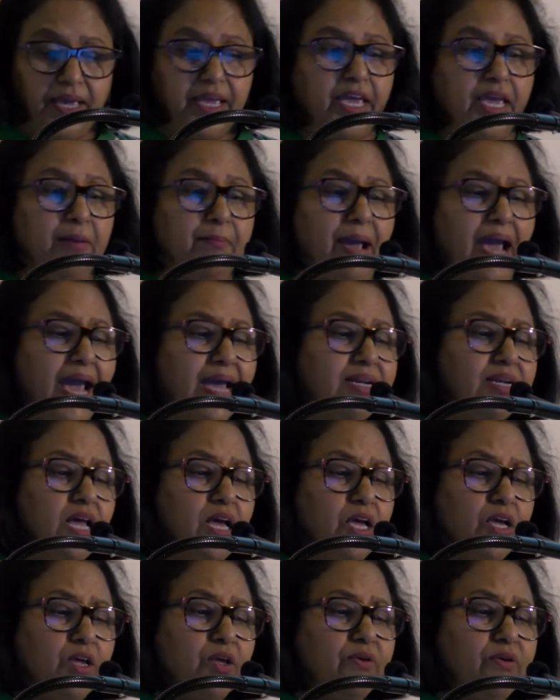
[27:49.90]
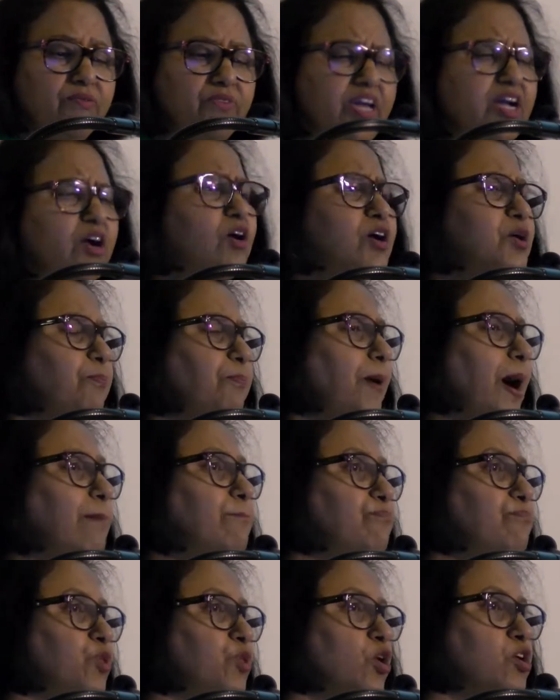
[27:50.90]
Amen? We got to
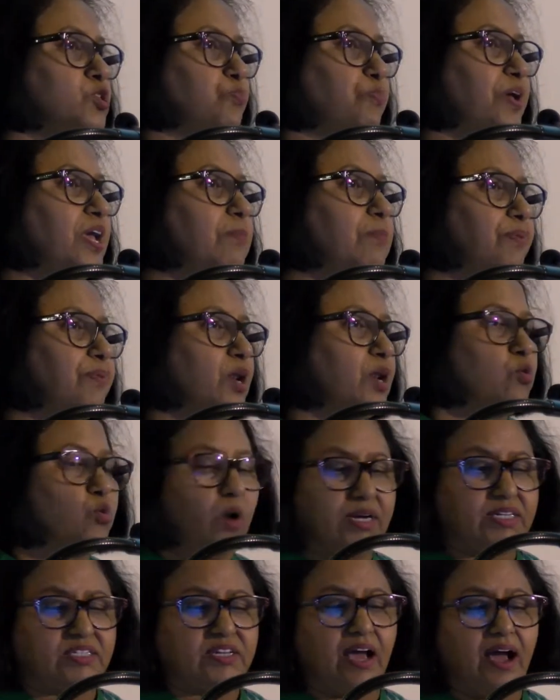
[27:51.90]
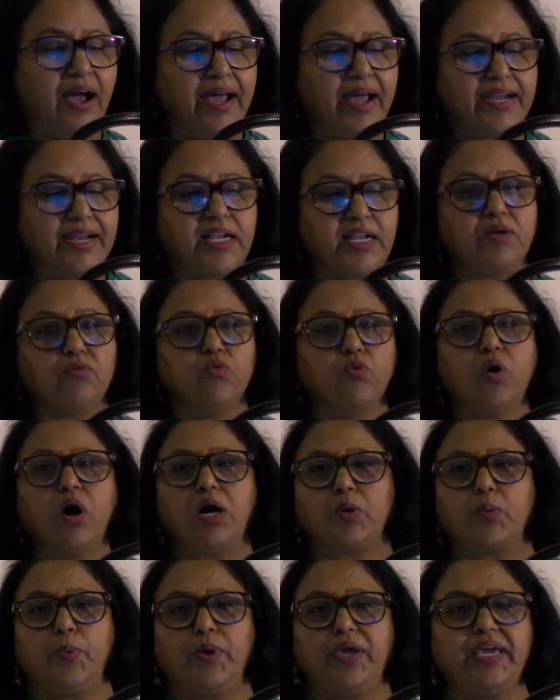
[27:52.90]
pump those people who are tired and who
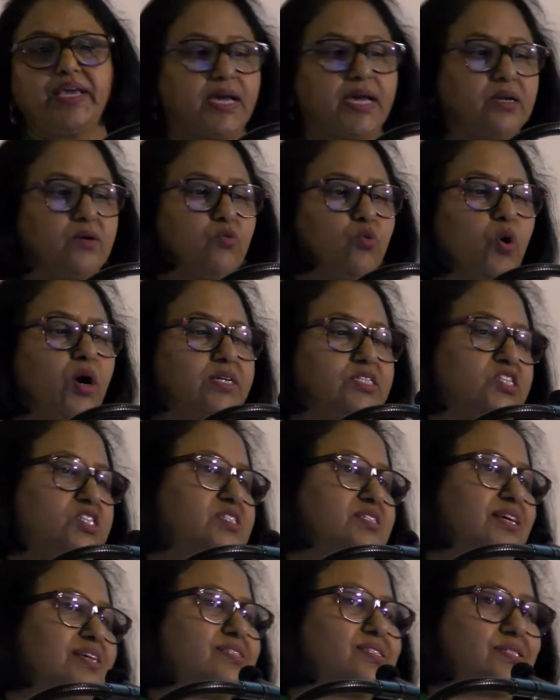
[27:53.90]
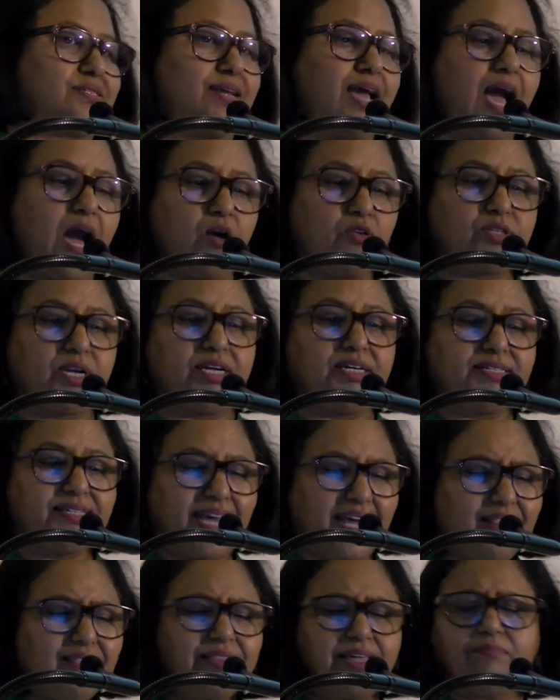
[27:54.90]
are weak and who are stressed out and
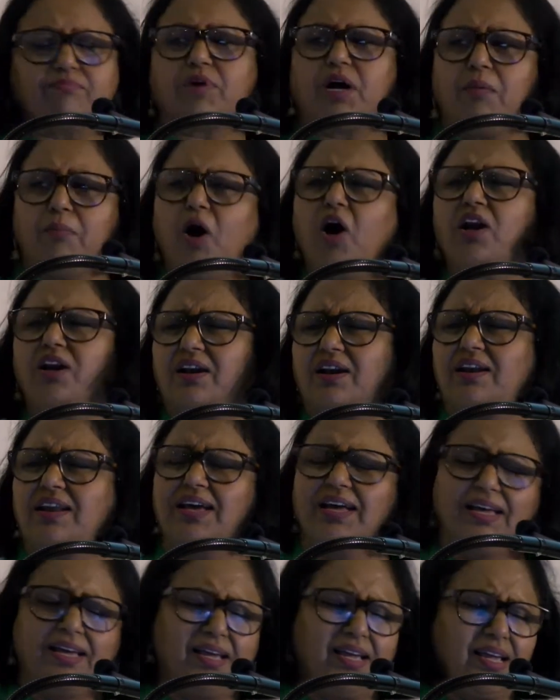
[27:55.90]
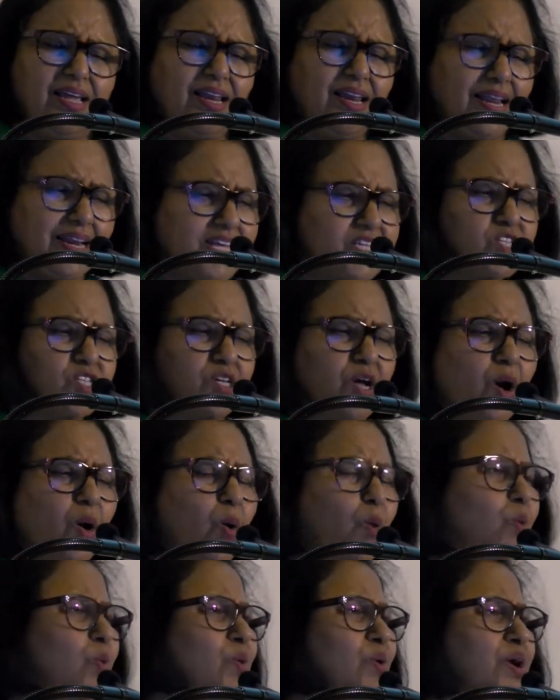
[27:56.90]
tell them, come on, let us go.
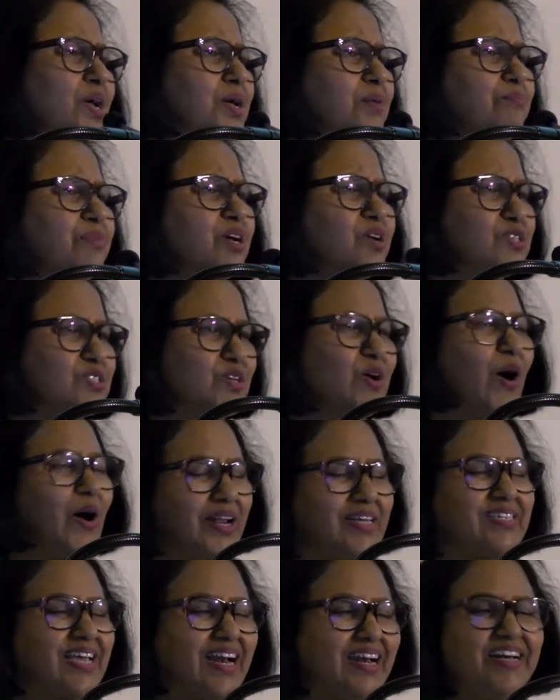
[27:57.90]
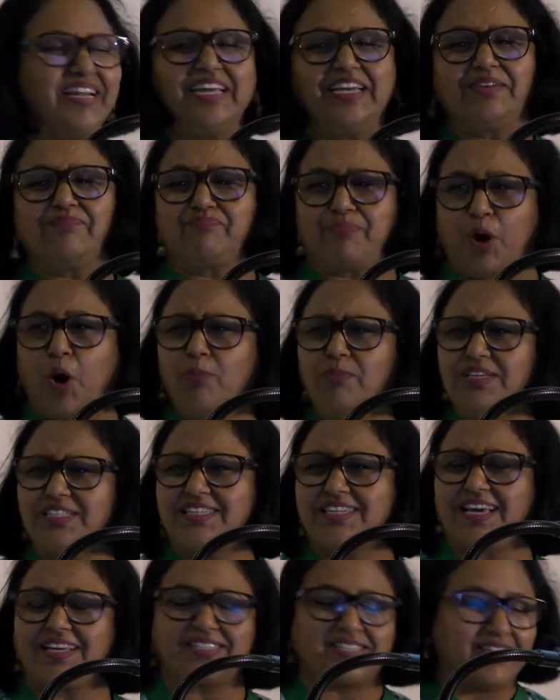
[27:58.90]
Because God has already promised
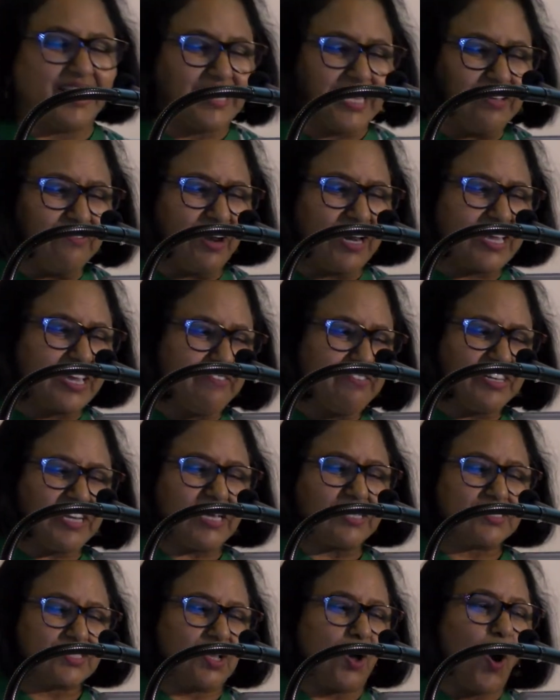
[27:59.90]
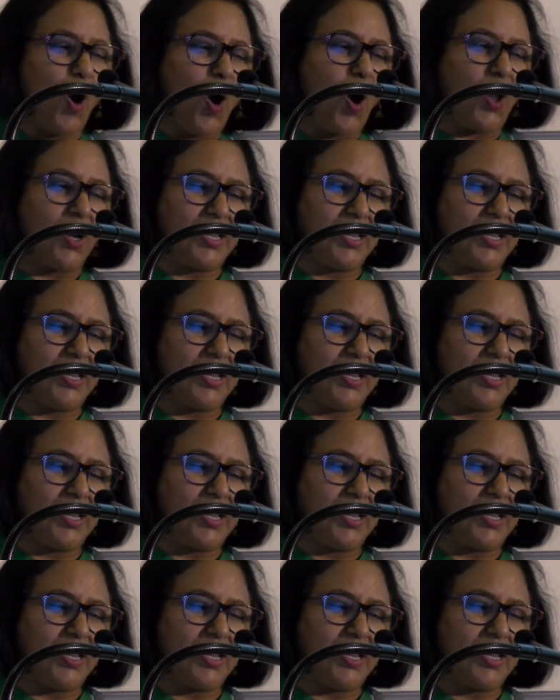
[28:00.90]
us that He will give it us all.